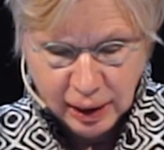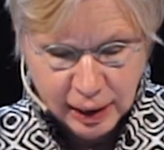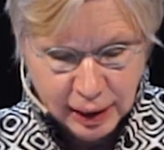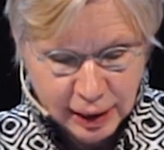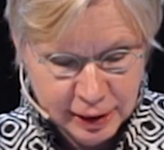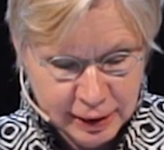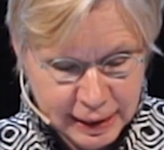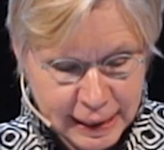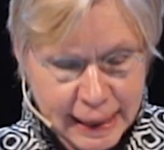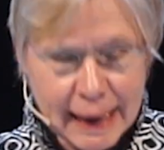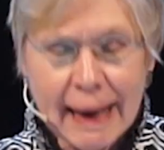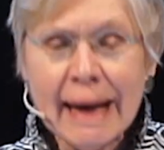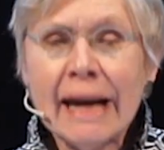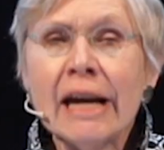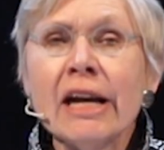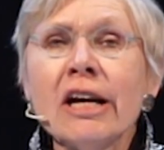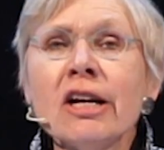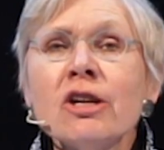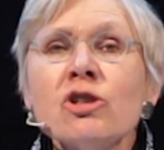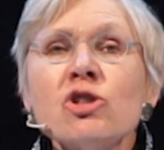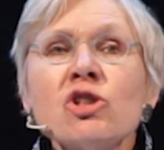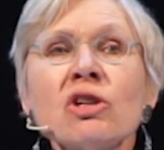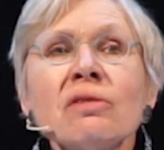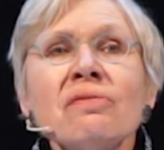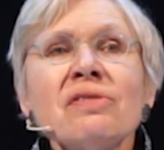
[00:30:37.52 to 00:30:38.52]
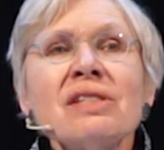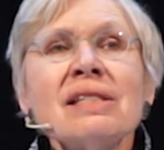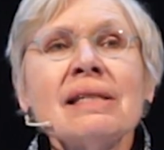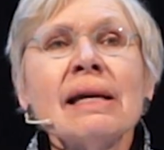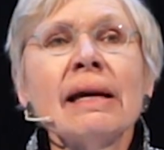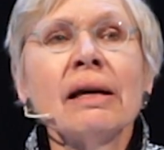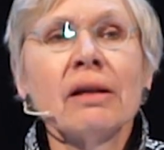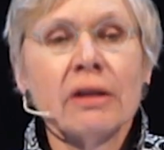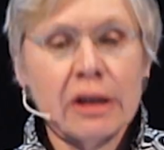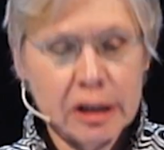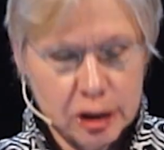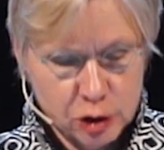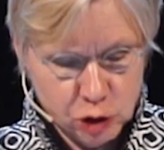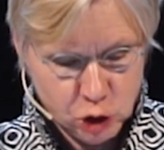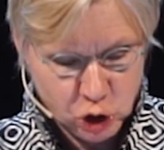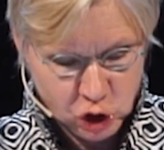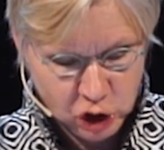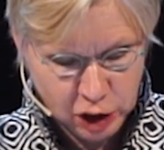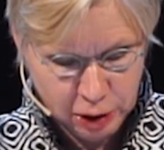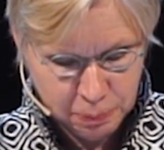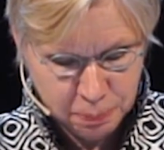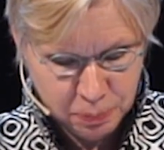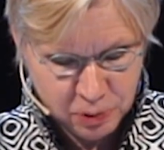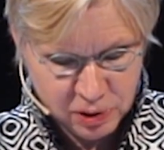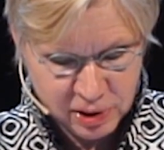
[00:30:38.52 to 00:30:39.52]
in the age of sailing
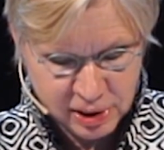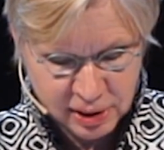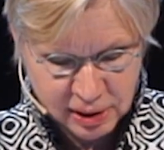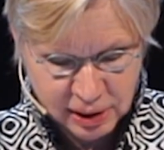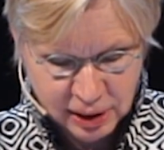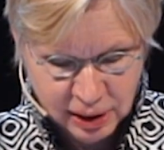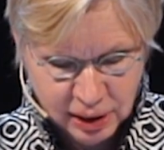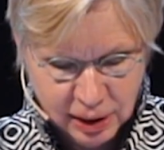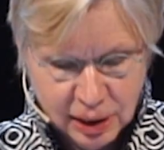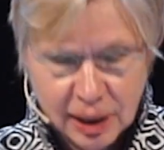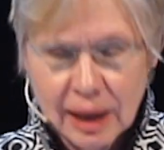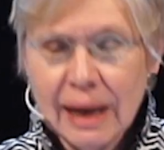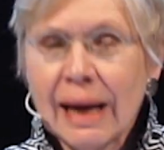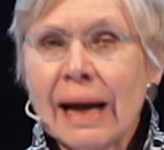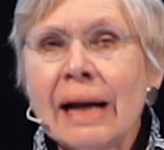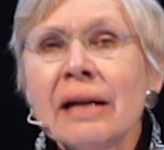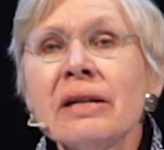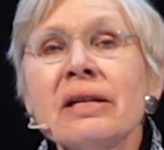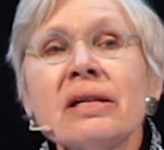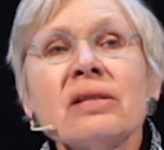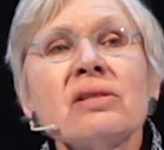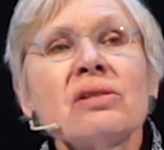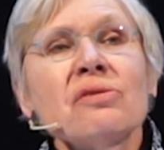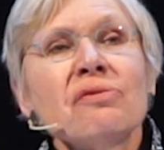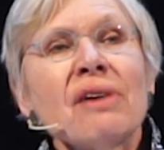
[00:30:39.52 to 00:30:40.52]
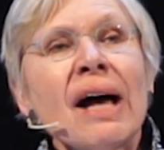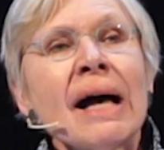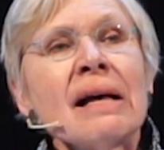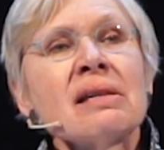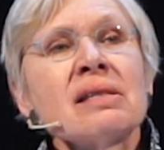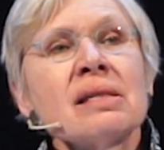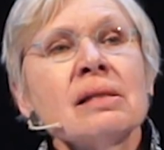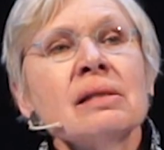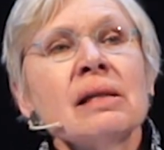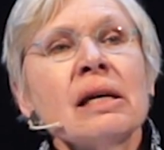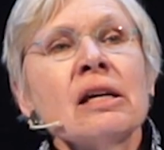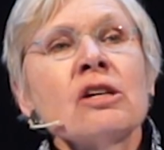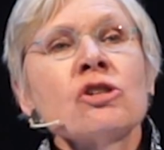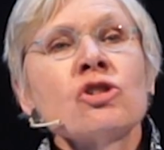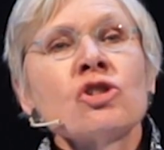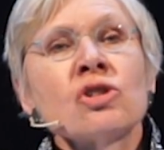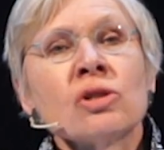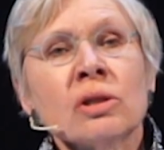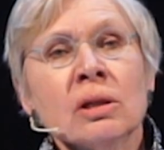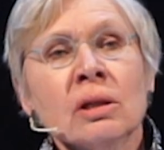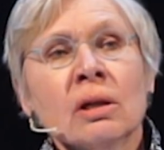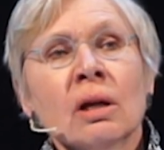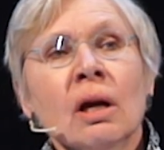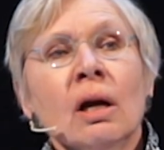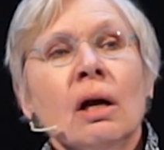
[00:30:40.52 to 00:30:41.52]
ships and his
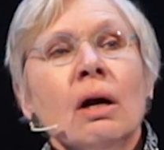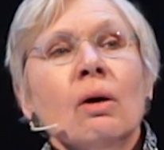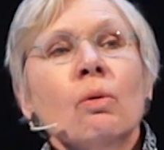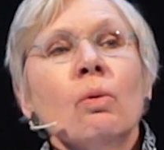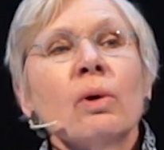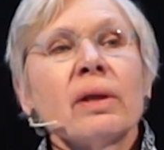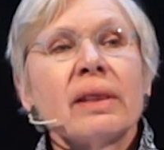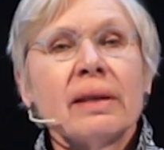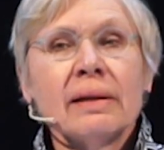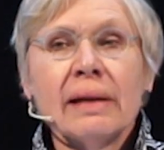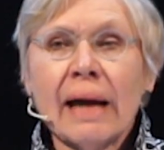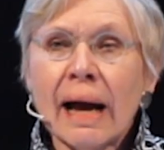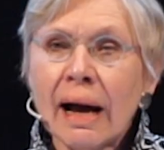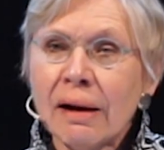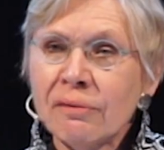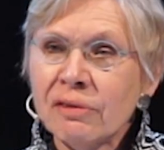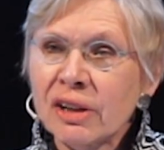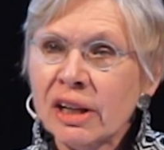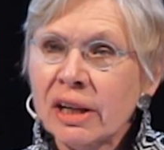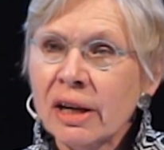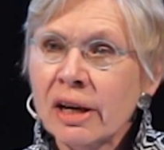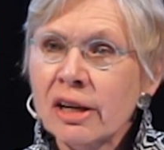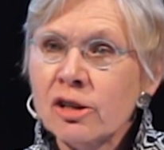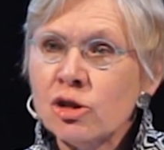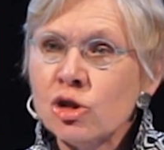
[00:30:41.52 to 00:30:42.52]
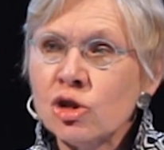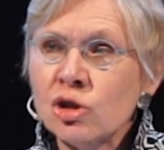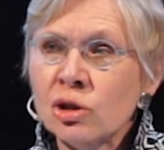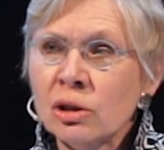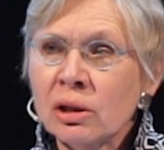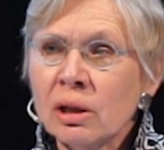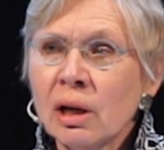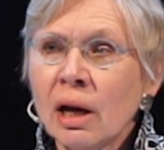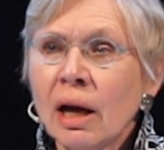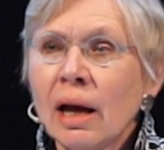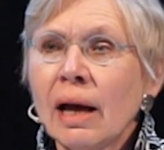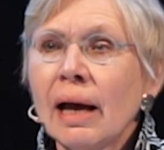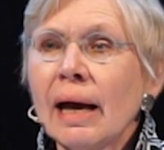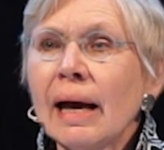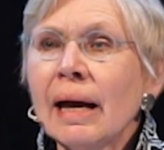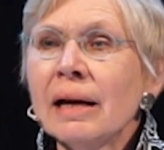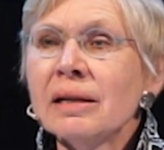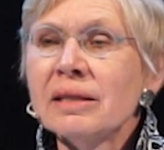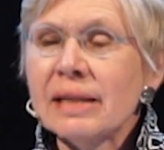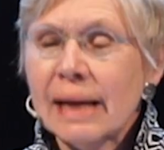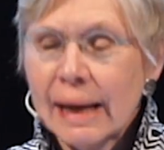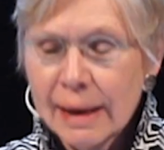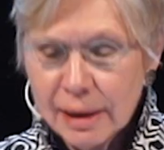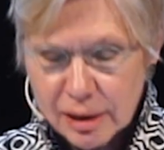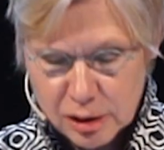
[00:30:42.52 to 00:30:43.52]
fascination with navigation
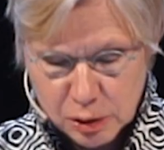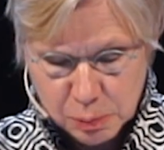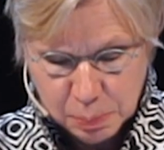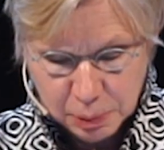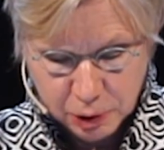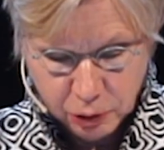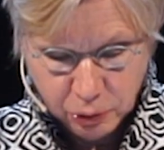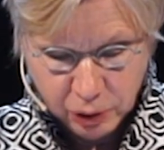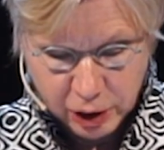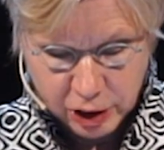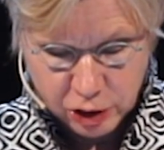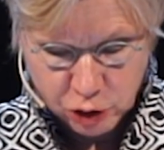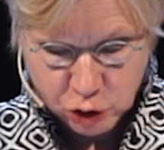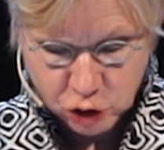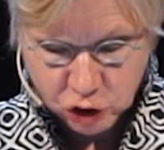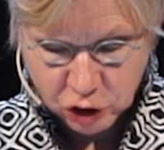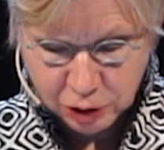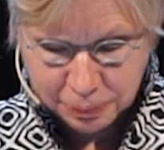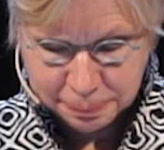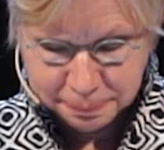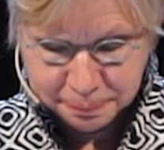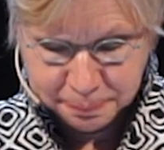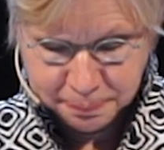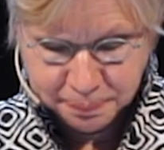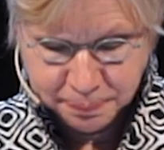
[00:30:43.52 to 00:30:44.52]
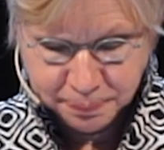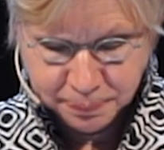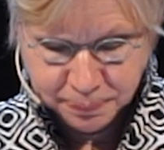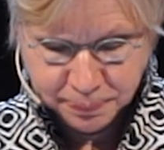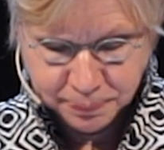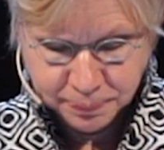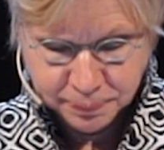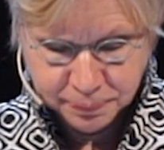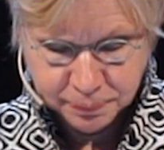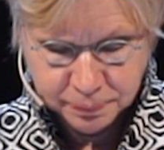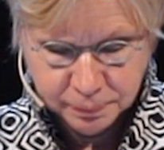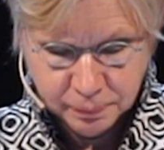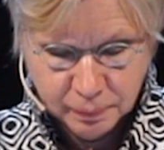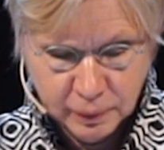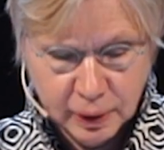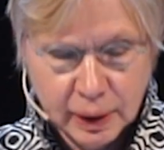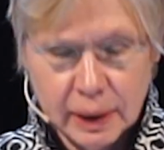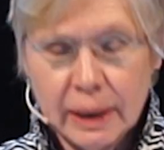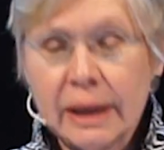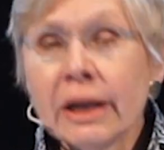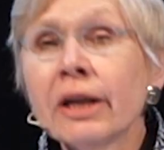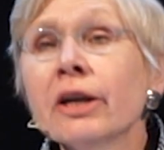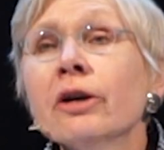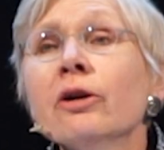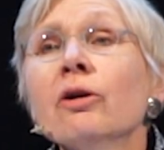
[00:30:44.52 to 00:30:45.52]
and exploration.
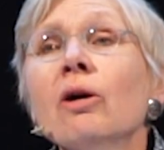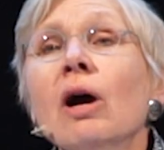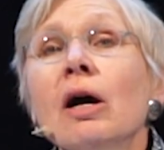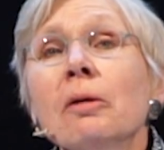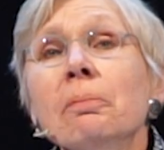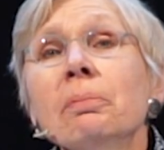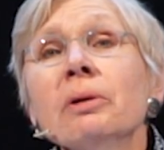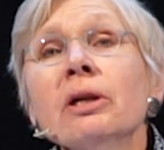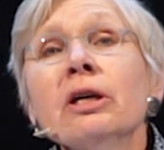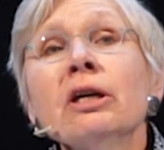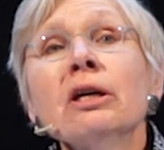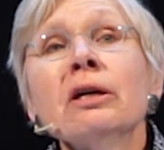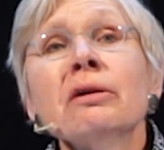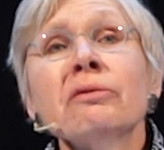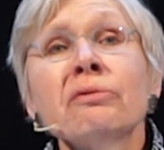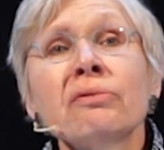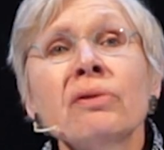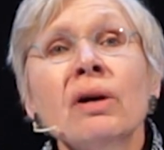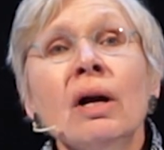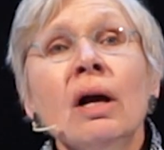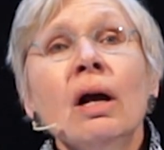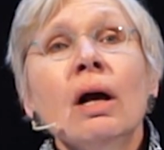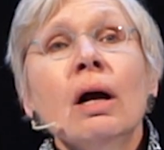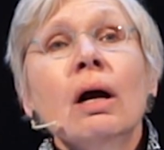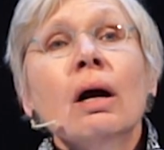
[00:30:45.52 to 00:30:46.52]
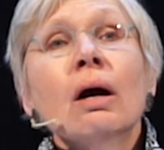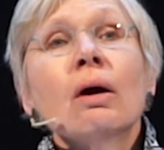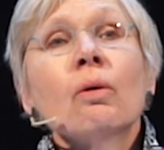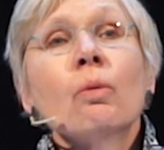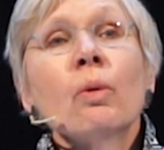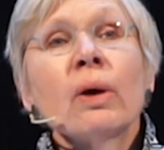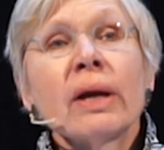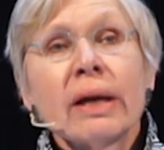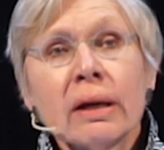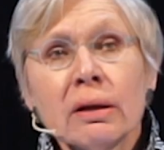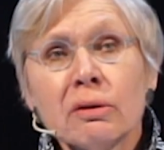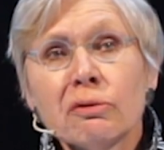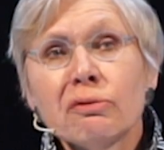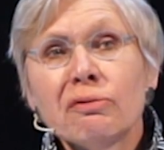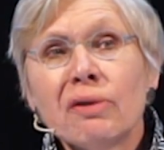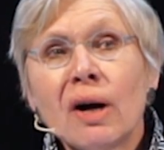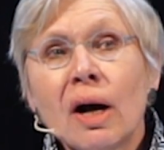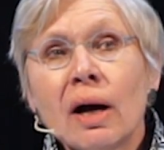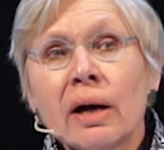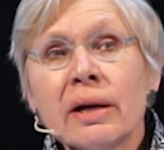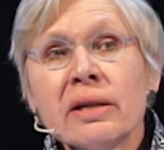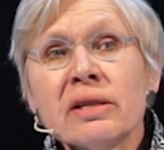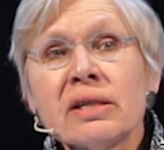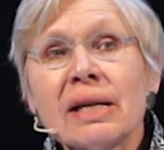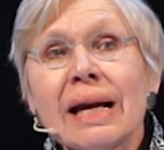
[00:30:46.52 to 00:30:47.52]
Here, I believe, we can
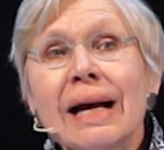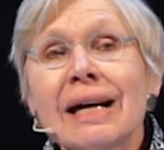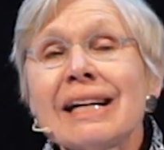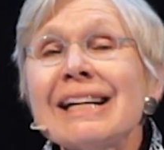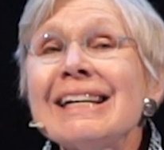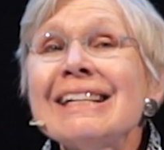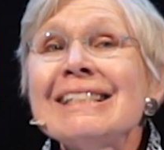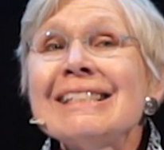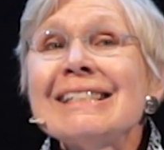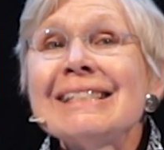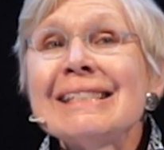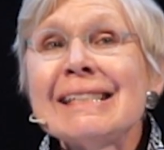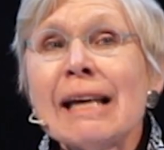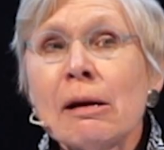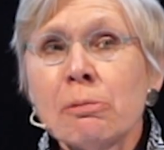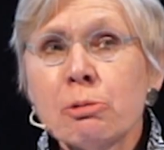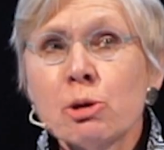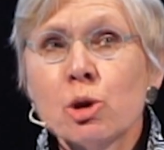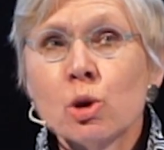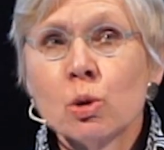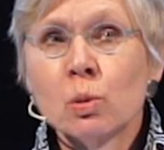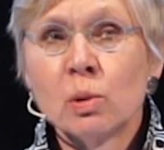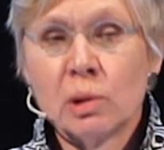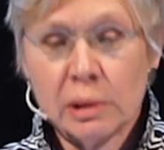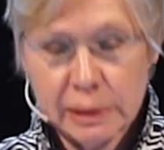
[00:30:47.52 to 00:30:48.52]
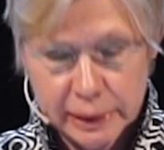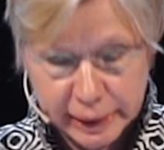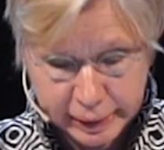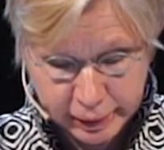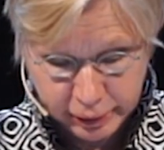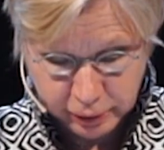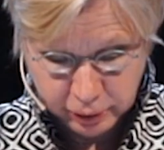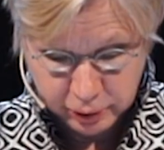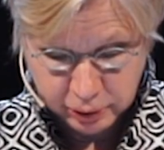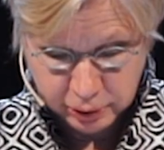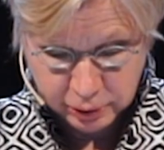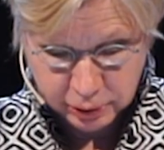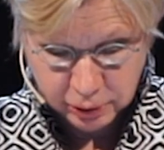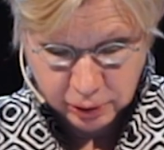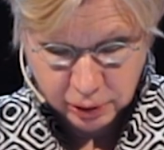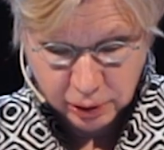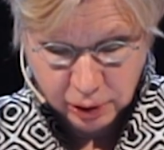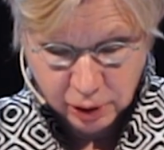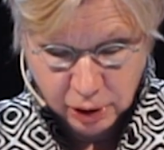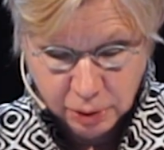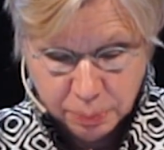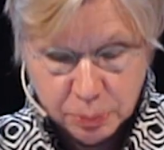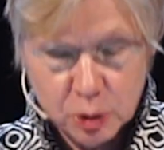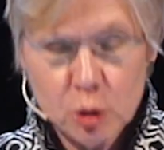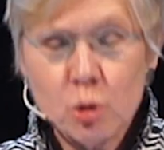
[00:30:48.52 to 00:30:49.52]
find a conceptual link
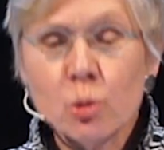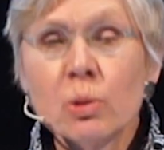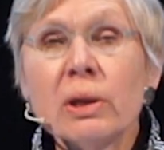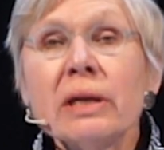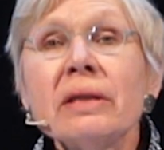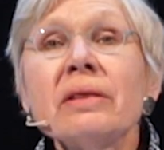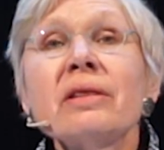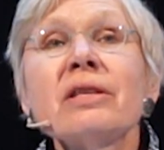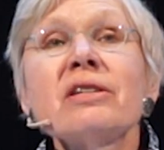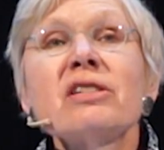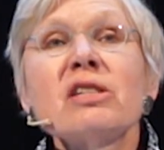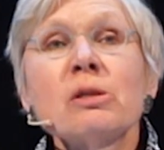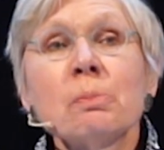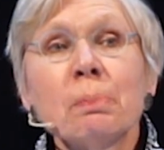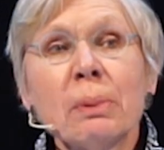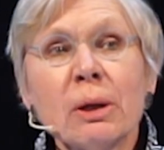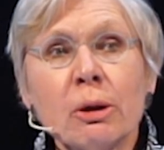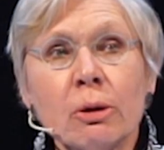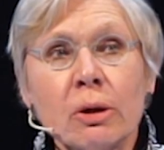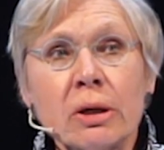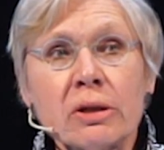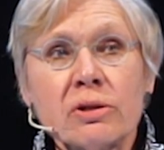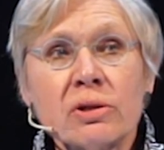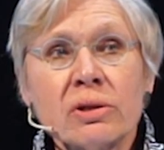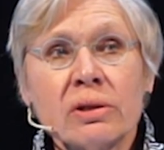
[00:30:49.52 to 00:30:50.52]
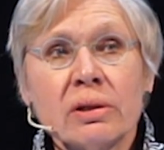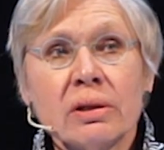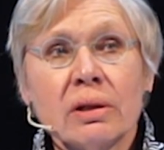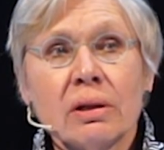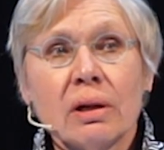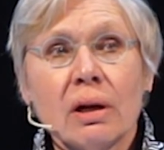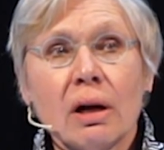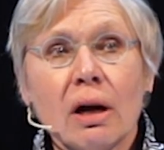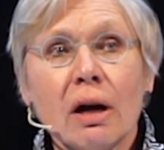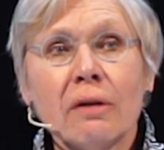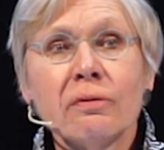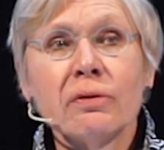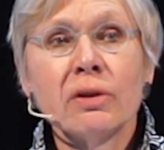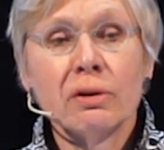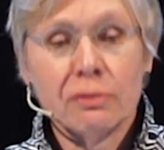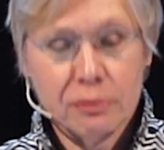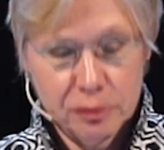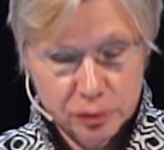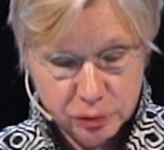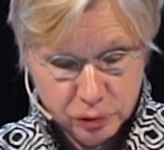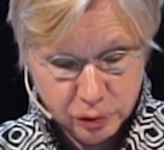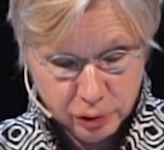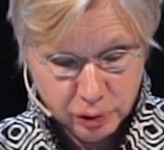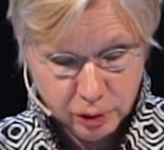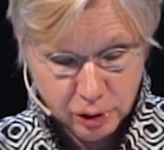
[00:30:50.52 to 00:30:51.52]
between the spirit of the
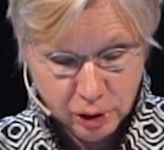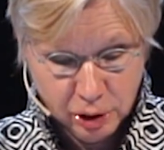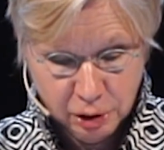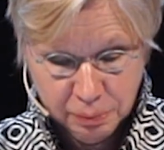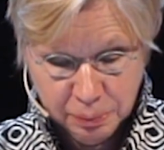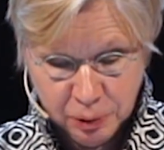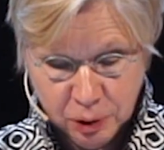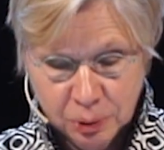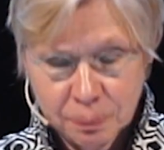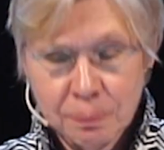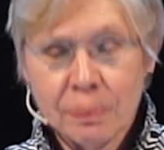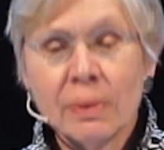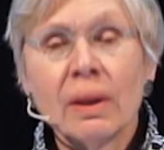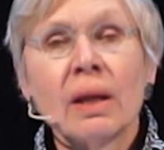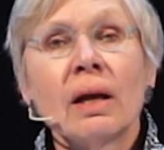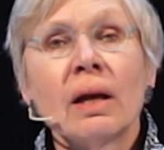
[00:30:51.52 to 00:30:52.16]
Wunderkammer